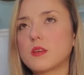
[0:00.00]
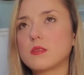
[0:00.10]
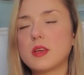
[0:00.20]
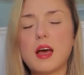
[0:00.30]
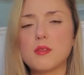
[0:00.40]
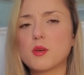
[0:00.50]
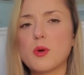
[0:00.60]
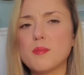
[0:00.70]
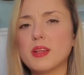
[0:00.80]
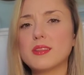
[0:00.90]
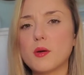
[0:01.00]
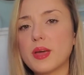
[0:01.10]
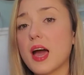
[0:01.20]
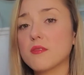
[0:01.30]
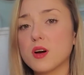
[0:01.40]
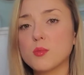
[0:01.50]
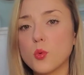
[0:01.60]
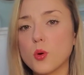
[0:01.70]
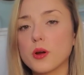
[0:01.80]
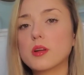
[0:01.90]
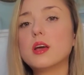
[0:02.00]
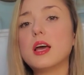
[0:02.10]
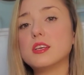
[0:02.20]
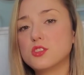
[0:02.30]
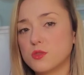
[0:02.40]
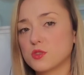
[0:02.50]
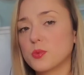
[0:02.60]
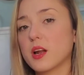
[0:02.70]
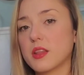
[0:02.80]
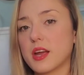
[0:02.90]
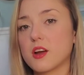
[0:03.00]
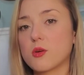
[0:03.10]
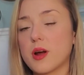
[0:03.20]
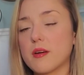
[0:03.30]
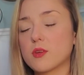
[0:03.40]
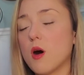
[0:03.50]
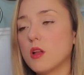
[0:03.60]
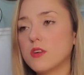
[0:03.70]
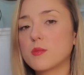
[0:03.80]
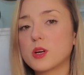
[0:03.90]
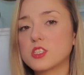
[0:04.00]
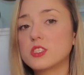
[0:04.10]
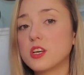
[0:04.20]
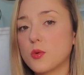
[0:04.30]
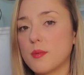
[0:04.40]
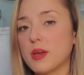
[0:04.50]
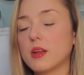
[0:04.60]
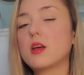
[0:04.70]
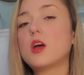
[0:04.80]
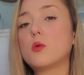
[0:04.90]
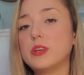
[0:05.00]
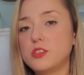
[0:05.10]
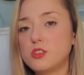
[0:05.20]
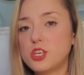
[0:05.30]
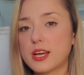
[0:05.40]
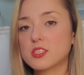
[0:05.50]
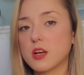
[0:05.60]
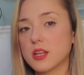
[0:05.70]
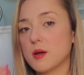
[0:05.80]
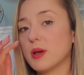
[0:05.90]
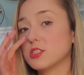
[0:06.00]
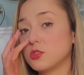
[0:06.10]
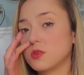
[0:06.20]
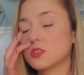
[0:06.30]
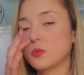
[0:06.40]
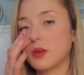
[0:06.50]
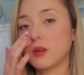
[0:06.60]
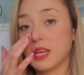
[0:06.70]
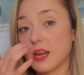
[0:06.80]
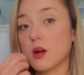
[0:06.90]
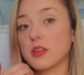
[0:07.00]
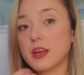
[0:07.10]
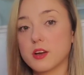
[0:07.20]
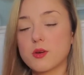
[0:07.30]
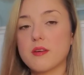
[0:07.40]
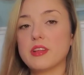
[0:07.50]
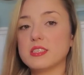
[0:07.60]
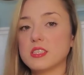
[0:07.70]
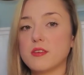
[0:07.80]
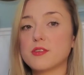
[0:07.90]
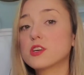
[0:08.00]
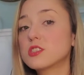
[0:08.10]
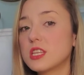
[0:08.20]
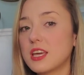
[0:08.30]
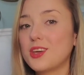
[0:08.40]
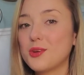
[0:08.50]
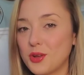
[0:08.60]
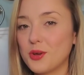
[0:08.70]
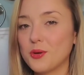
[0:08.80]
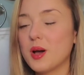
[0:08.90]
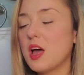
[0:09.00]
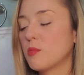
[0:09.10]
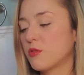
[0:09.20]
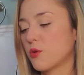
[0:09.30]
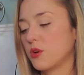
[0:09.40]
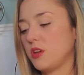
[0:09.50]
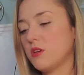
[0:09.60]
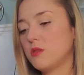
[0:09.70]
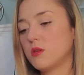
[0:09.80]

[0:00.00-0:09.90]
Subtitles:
health equipment that we have on board as soon as we get on the aircraft. All of our emergency equipment, we do checks on them as soon as we get on the aircraft. It is the first thing you do before you